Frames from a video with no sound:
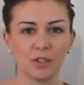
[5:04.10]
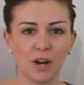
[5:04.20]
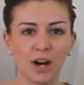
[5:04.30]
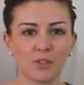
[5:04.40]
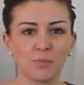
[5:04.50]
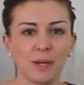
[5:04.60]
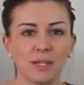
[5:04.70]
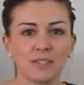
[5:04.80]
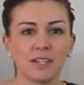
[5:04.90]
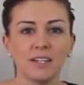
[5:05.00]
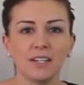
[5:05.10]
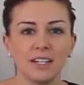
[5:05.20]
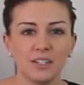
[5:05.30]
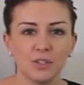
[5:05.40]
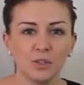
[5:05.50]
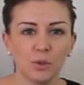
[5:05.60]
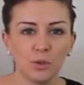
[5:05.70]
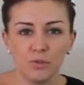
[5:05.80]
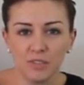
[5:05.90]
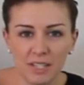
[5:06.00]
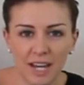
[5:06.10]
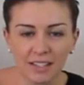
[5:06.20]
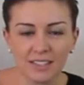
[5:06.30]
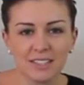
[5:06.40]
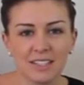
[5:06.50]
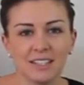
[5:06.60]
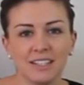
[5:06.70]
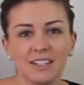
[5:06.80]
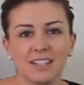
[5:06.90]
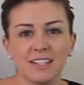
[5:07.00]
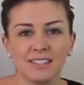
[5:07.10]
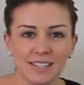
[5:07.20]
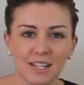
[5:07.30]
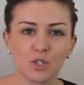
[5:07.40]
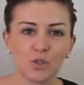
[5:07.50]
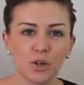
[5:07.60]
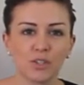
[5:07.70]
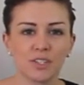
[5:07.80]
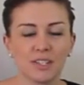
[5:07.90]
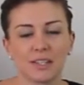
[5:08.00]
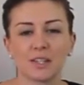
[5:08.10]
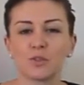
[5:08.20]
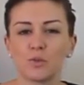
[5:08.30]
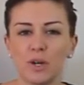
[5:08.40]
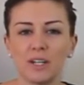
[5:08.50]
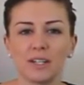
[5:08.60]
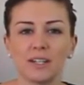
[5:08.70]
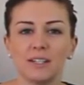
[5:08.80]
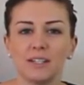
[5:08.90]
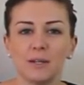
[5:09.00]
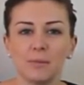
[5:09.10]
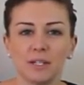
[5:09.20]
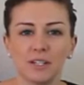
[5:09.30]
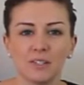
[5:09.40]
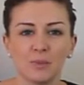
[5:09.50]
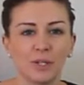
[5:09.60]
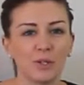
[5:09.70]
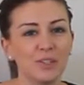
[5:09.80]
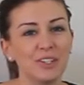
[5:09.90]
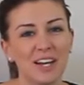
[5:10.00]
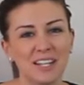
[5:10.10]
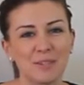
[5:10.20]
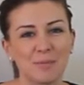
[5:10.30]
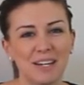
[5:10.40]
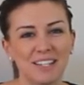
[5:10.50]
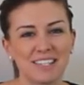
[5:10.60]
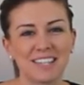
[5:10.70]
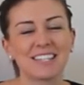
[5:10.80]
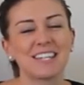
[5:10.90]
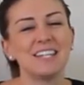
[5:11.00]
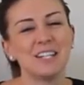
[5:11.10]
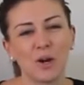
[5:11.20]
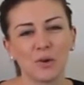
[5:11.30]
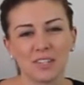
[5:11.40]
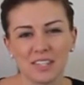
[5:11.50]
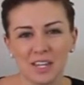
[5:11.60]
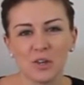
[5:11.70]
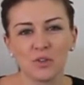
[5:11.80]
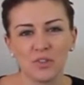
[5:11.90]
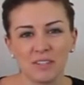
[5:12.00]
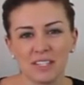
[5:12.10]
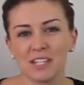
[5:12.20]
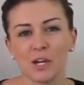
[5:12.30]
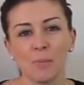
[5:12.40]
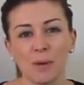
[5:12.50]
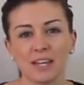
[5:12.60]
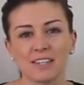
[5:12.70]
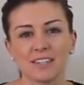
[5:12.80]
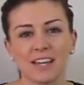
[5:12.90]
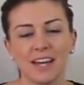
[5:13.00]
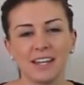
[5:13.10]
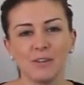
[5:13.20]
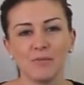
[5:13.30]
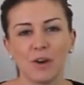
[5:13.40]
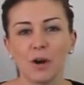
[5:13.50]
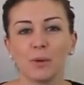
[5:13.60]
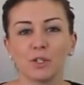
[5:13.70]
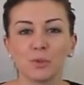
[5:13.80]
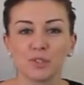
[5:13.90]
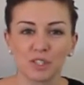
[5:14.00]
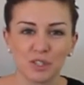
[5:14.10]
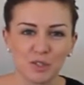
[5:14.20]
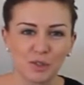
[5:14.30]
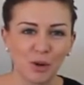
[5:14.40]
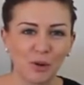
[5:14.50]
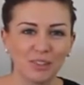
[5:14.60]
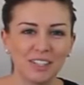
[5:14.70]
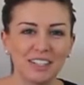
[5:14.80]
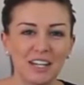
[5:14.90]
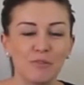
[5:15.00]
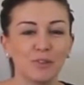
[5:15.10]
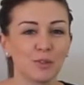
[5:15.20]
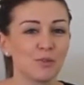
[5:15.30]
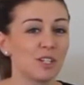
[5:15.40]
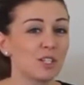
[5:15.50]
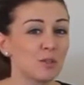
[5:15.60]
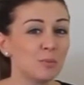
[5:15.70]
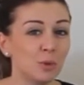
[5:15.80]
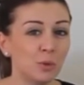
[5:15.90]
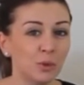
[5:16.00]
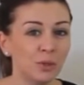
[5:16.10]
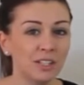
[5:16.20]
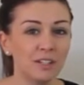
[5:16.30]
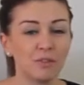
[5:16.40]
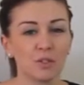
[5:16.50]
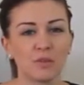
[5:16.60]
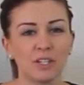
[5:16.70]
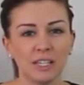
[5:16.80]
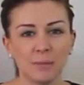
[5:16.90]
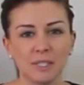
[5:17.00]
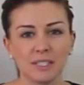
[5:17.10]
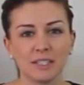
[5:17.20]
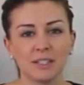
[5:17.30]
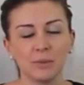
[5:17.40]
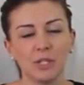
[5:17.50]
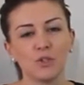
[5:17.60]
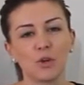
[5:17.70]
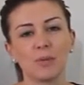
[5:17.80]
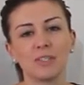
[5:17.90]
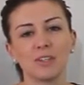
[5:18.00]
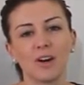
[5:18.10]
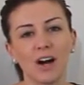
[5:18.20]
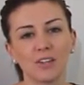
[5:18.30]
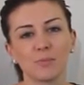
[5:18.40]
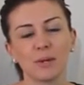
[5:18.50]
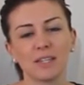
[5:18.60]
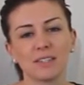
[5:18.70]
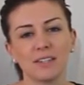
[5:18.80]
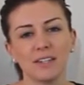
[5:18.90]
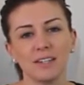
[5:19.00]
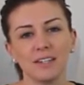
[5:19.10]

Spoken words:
your heart space, into your physicality, into that trust, into that surrender. Because when you're in your head space, that's ego. It's ego driven, it's ego based, and it very much wants to control. It feels very small, feels very limited. When you drop into your heart space,